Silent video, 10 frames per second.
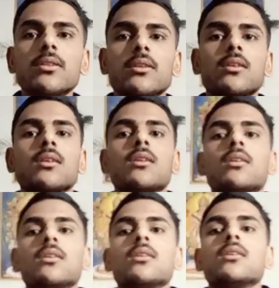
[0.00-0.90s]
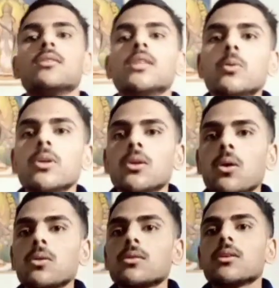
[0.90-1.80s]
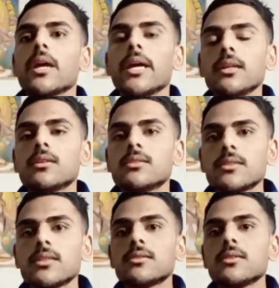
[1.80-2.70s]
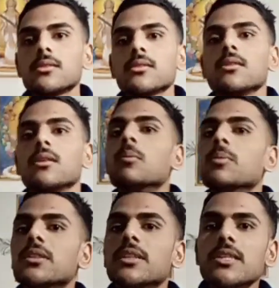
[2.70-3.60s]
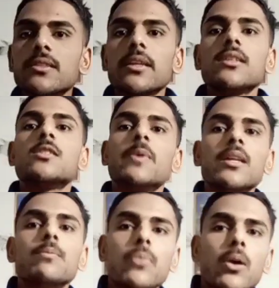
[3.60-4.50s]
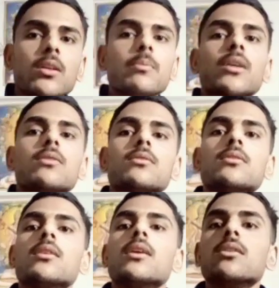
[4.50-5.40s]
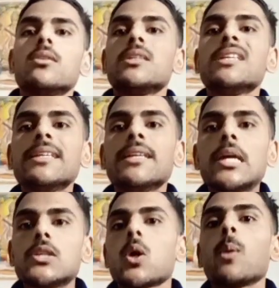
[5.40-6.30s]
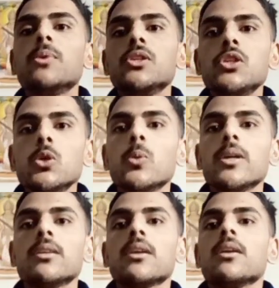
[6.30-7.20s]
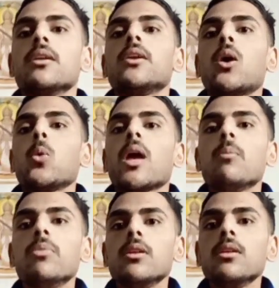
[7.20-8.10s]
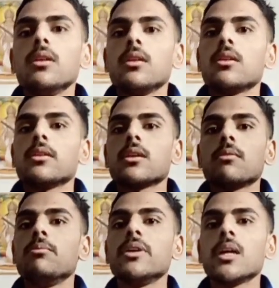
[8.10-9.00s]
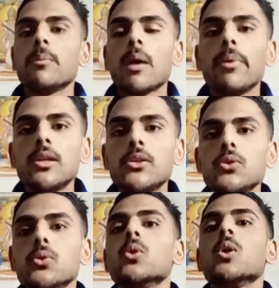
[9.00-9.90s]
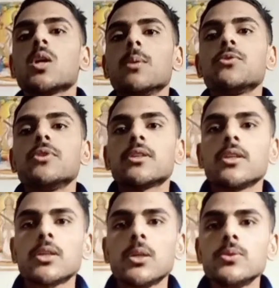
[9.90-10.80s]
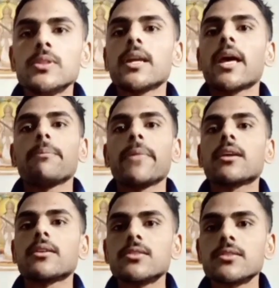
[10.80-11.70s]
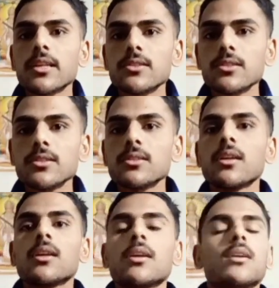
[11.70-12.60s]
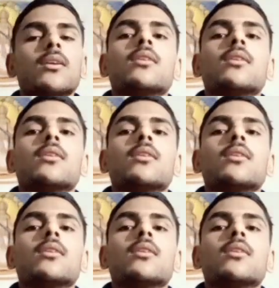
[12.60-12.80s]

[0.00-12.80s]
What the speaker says: But there were not any consensus. But this day is very important because the delegates of the UN now became able to come to the conclusion and make consensus.